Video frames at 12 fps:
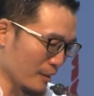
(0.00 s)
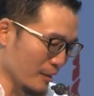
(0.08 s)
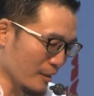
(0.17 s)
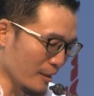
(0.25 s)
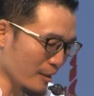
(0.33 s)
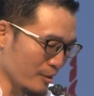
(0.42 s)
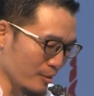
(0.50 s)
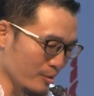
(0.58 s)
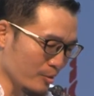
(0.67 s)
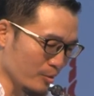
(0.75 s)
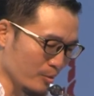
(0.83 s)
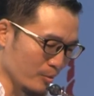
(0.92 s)
in
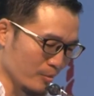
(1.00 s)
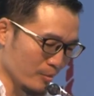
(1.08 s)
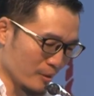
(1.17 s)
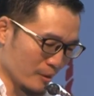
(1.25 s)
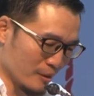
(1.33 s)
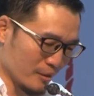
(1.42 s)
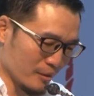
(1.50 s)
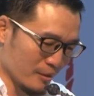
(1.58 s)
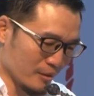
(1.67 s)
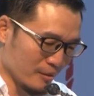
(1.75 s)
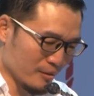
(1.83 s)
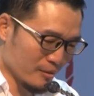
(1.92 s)
addition to
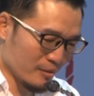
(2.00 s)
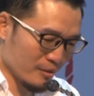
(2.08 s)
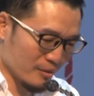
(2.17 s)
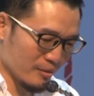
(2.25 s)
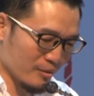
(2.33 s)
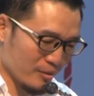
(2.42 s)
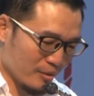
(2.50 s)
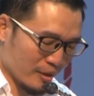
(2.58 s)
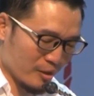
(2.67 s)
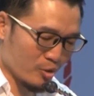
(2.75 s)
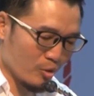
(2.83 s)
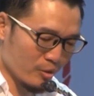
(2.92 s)
the
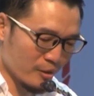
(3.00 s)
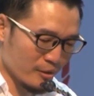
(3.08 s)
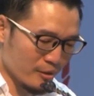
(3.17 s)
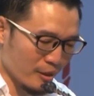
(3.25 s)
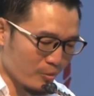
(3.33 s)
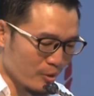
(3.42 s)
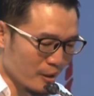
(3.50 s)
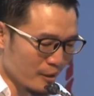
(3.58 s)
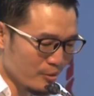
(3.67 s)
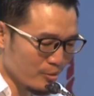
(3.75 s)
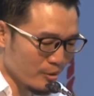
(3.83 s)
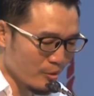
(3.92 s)
exhortation, I would
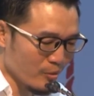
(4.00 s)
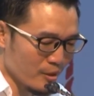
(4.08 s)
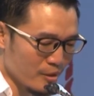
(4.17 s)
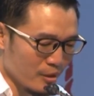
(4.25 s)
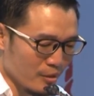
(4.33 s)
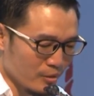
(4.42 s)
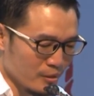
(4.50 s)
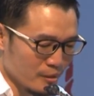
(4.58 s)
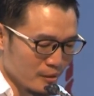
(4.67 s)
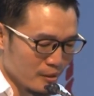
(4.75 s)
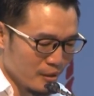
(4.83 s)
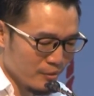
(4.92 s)
like to request
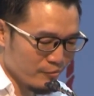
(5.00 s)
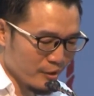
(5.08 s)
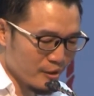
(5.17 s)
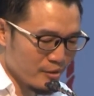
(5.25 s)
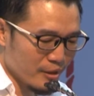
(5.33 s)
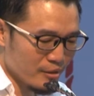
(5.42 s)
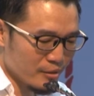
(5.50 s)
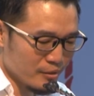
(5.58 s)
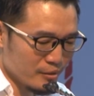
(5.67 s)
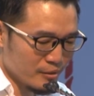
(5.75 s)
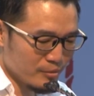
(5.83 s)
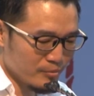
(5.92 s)
our vice
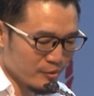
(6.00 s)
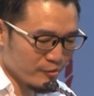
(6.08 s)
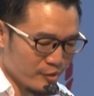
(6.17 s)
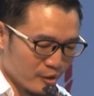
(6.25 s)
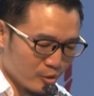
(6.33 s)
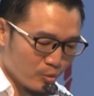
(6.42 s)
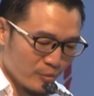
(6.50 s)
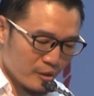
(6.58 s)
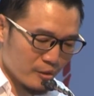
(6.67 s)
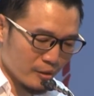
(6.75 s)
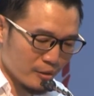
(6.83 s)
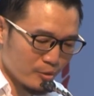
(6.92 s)
chancellor, Professor Gurmit
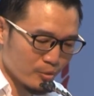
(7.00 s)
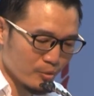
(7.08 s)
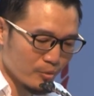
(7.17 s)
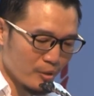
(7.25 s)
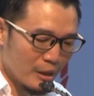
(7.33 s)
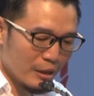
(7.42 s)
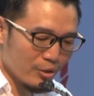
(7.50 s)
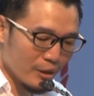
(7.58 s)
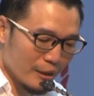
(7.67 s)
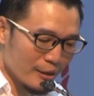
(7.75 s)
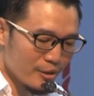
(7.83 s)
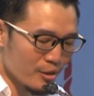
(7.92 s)
Singh, to
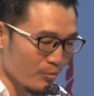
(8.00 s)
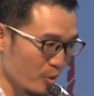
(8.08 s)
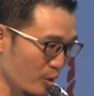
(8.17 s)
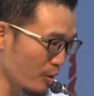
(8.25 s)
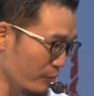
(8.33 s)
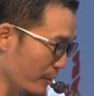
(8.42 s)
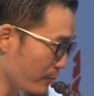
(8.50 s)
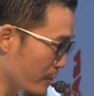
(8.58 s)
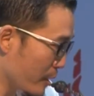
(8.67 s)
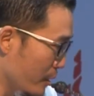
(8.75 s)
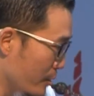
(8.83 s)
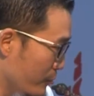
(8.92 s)
release the book of
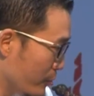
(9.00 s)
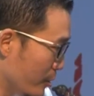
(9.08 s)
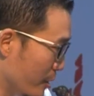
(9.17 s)
abstracts for